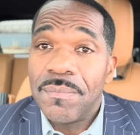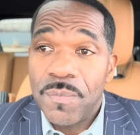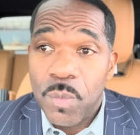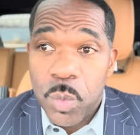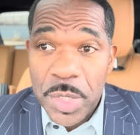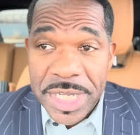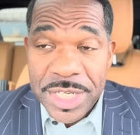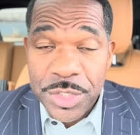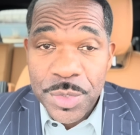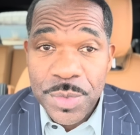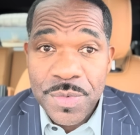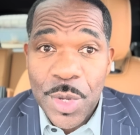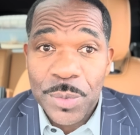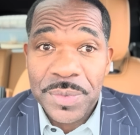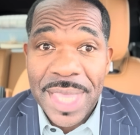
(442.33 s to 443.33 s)
We do
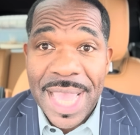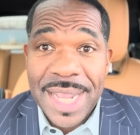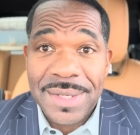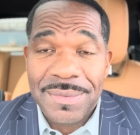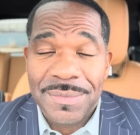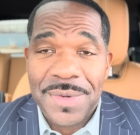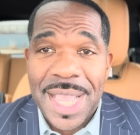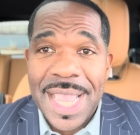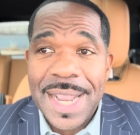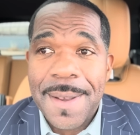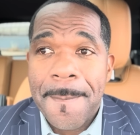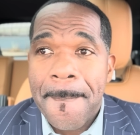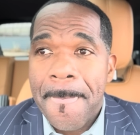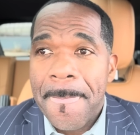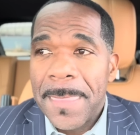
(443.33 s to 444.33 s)
know that, right?
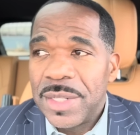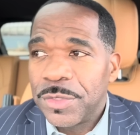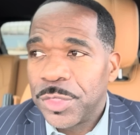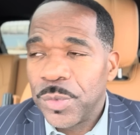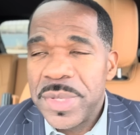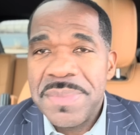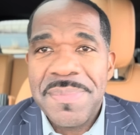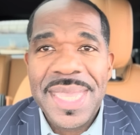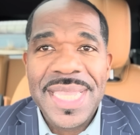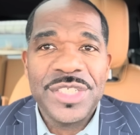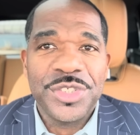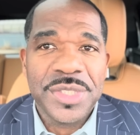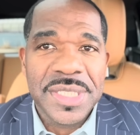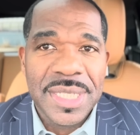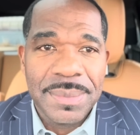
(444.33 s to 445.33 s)
Three
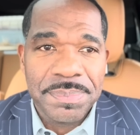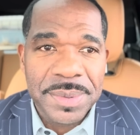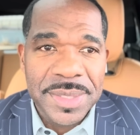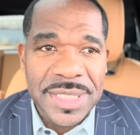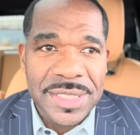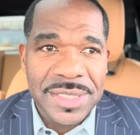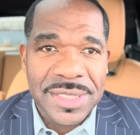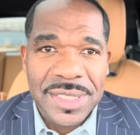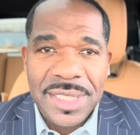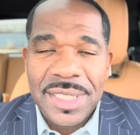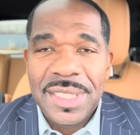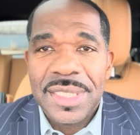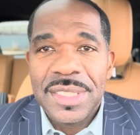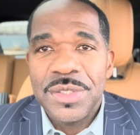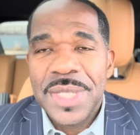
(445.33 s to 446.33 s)
major companies.
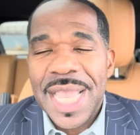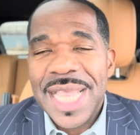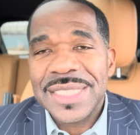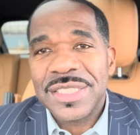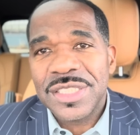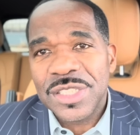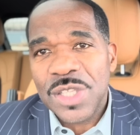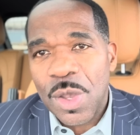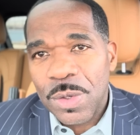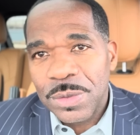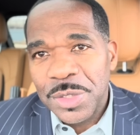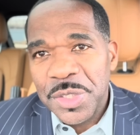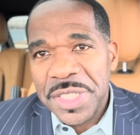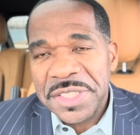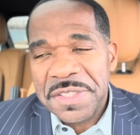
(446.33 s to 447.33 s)
You guys saw,
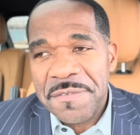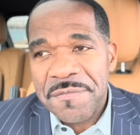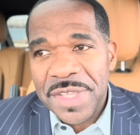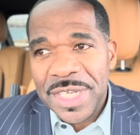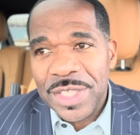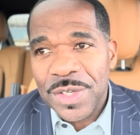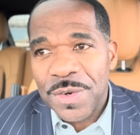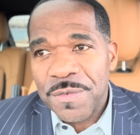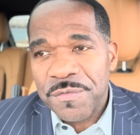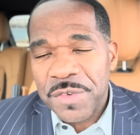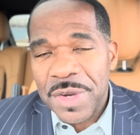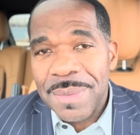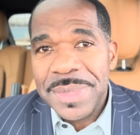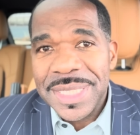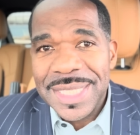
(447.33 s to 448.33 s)
look at the video
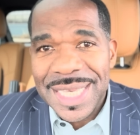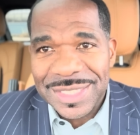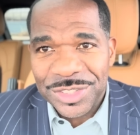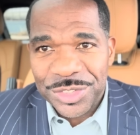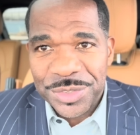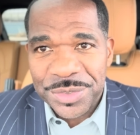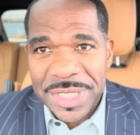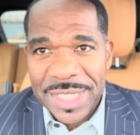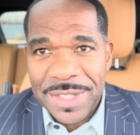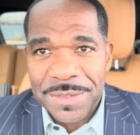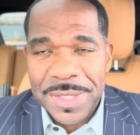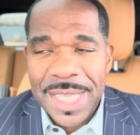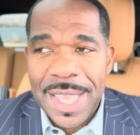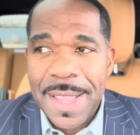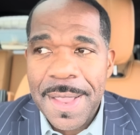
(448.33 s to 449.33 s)
from yesterday.
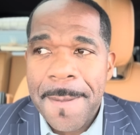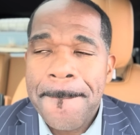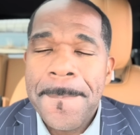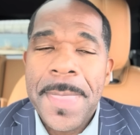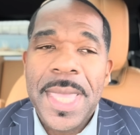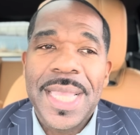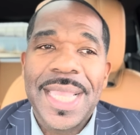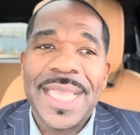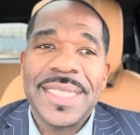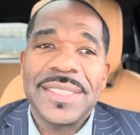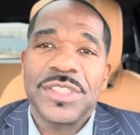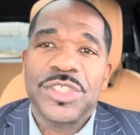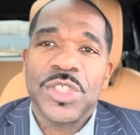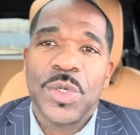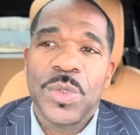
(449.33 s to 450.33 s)
Okay.
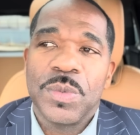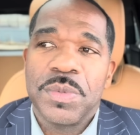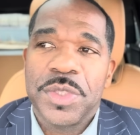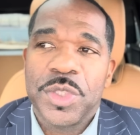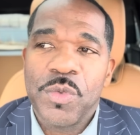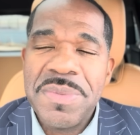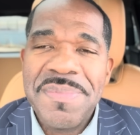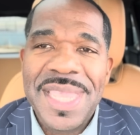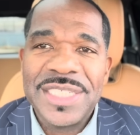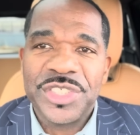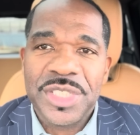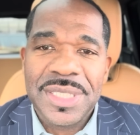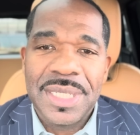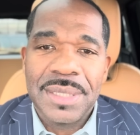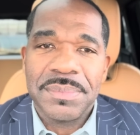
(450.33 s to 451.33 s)
And so three
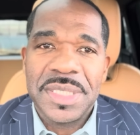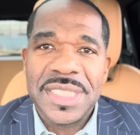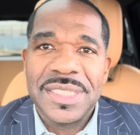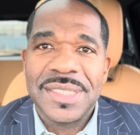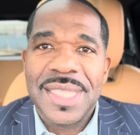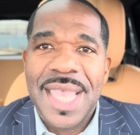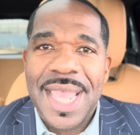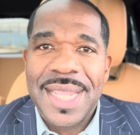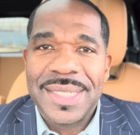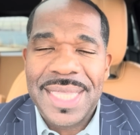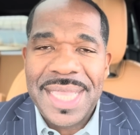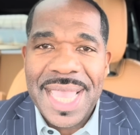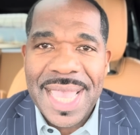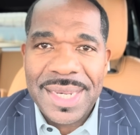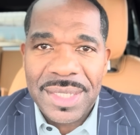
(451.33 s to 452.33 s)
major companies that
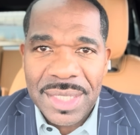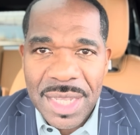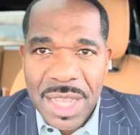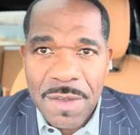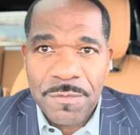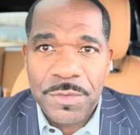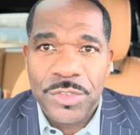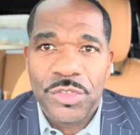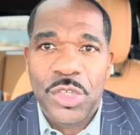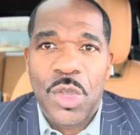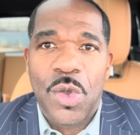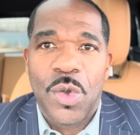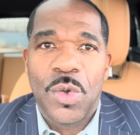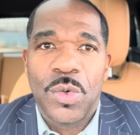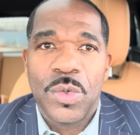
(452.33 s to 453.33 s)
they had a conference
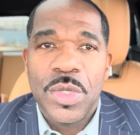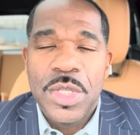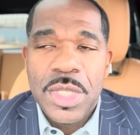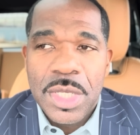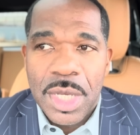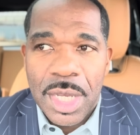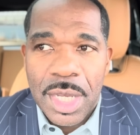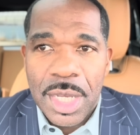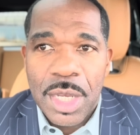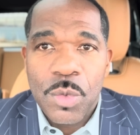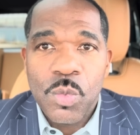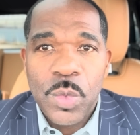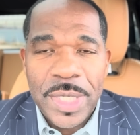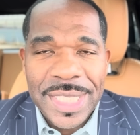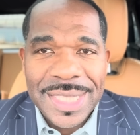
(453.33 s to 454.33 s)
call uh,
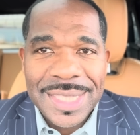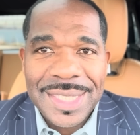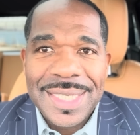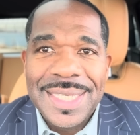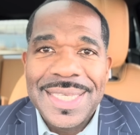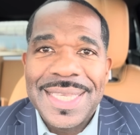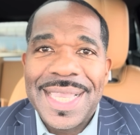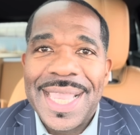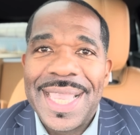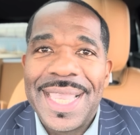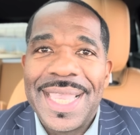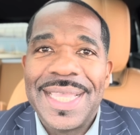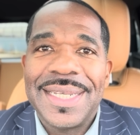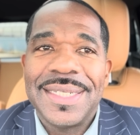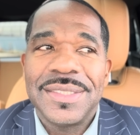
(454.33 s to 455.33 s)
with.
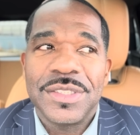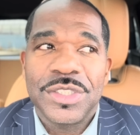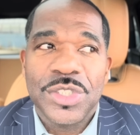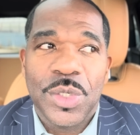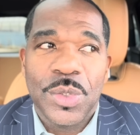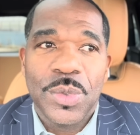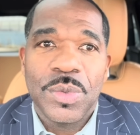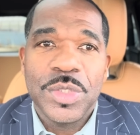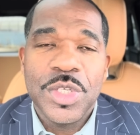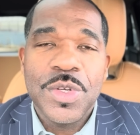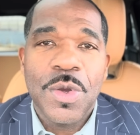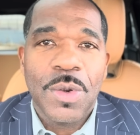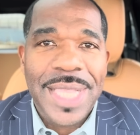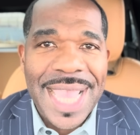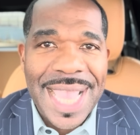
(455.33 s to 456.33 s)
And so, you
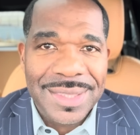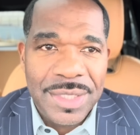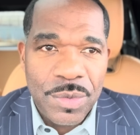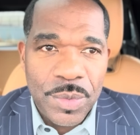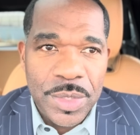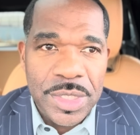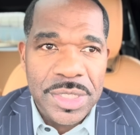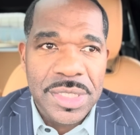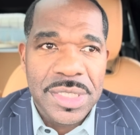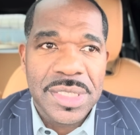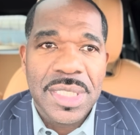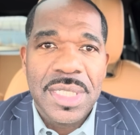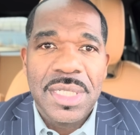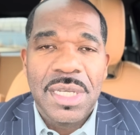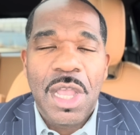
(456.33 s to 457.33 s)
know, Cathie
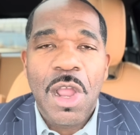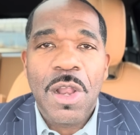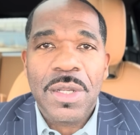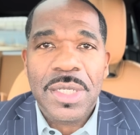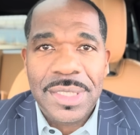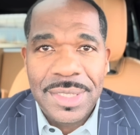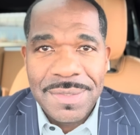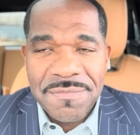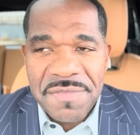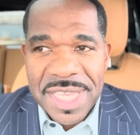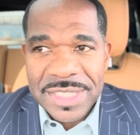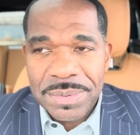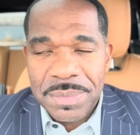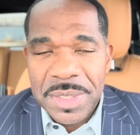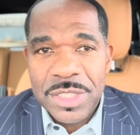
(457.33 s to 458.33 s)
Woods, ARK
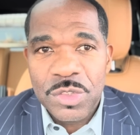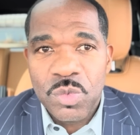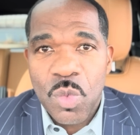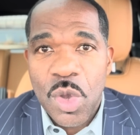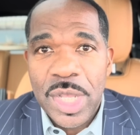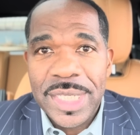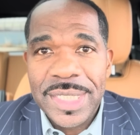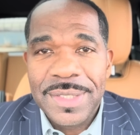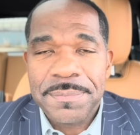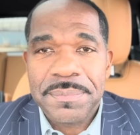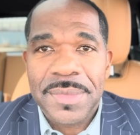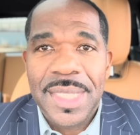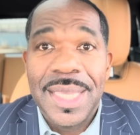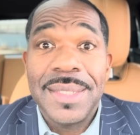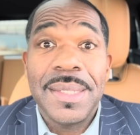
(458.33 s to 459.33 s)
Investment is one
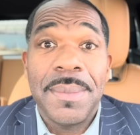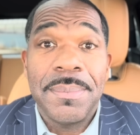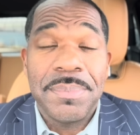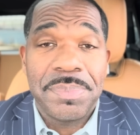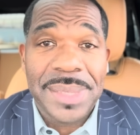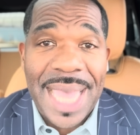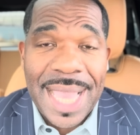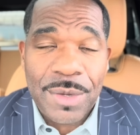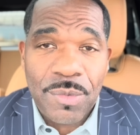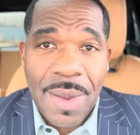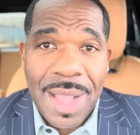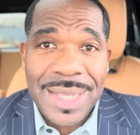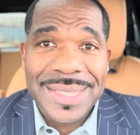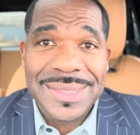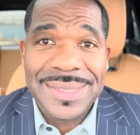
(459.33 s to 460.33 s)
and
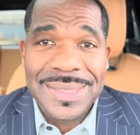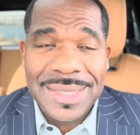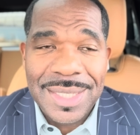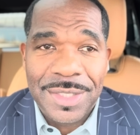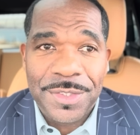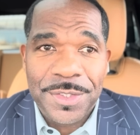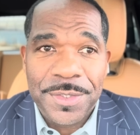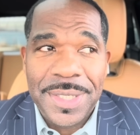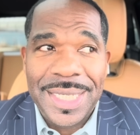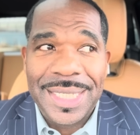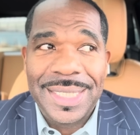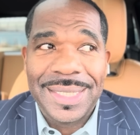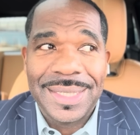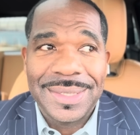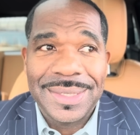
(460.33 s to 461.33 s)
BlackRock is another.
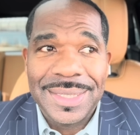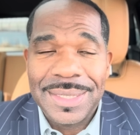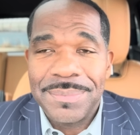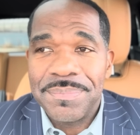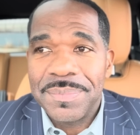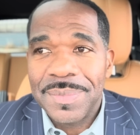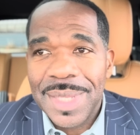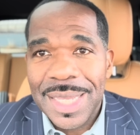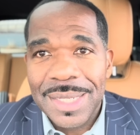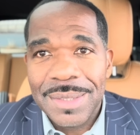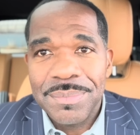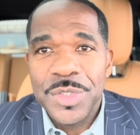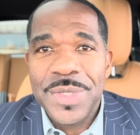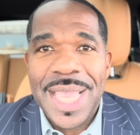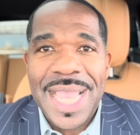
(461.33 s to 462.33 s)
And uh, um, um,
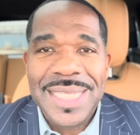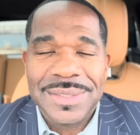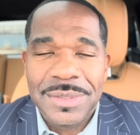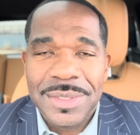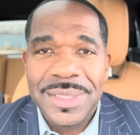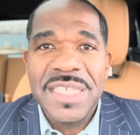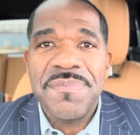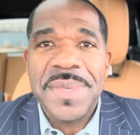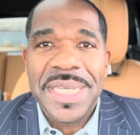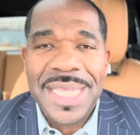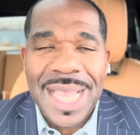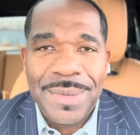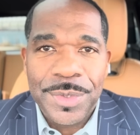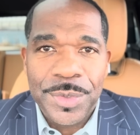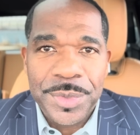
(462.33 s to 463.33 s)
you guys leave me a
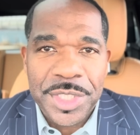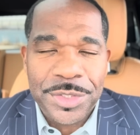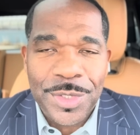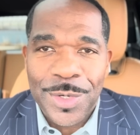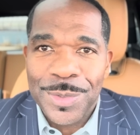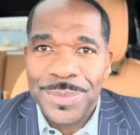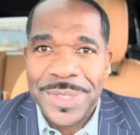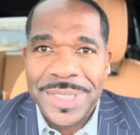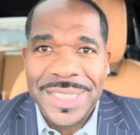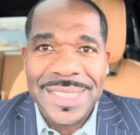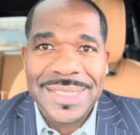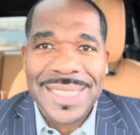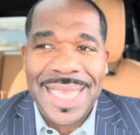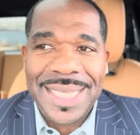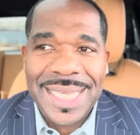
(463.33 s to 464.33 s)
comment what the third one
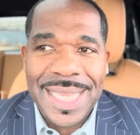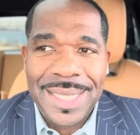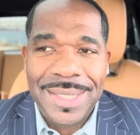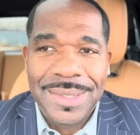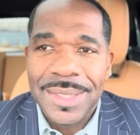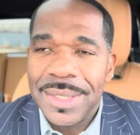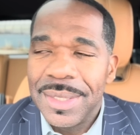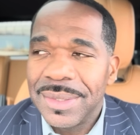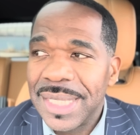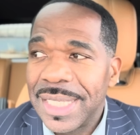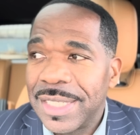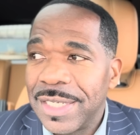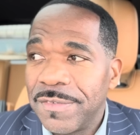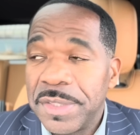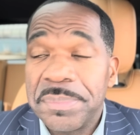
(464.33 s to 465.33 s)
is. I can't
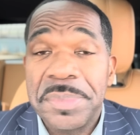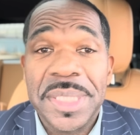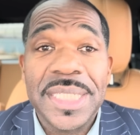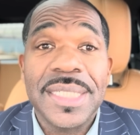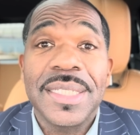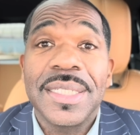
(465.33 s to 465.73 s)
think of it, but